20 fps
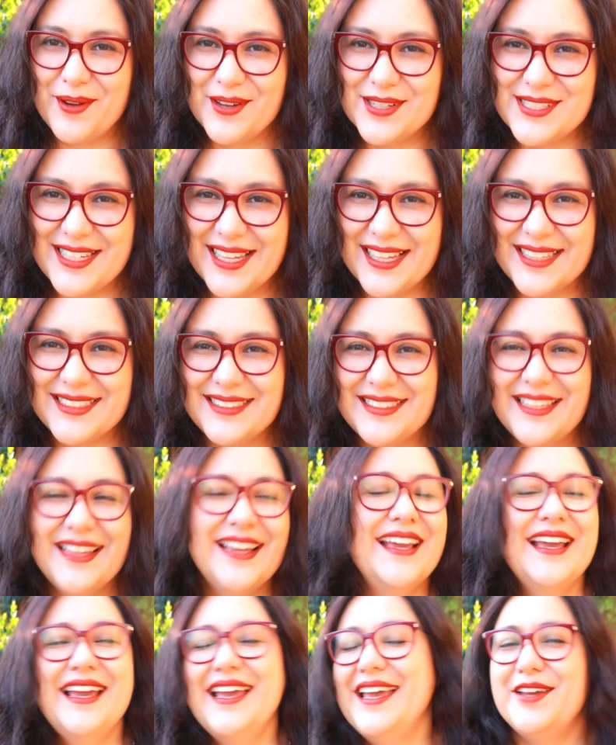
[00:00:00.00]
projects.
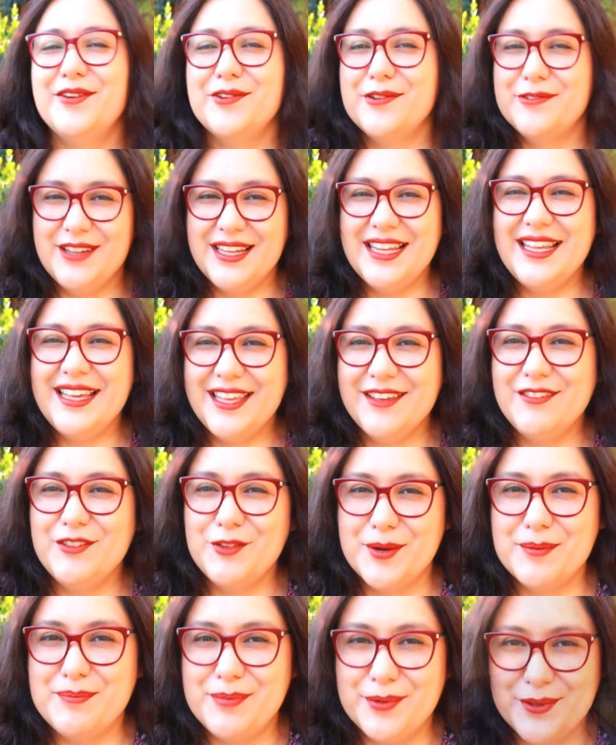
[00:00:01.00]
It will really give
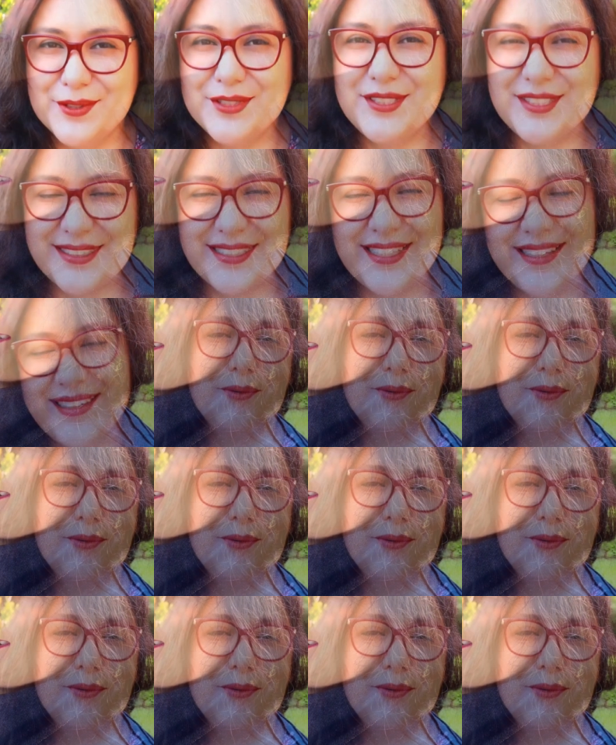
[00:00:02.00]
you a boost